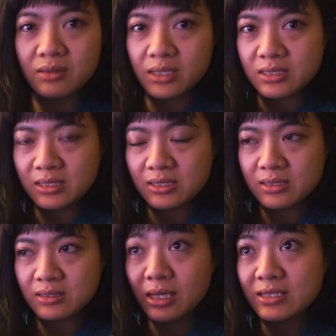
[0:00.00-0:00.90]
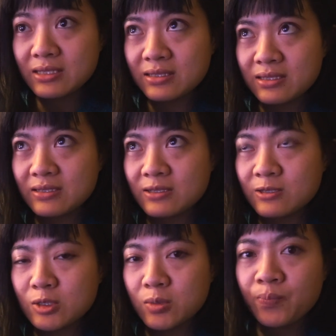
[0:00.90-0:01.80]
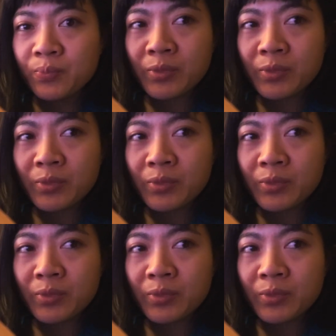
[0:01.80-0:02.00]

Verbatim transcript: license, licensing system.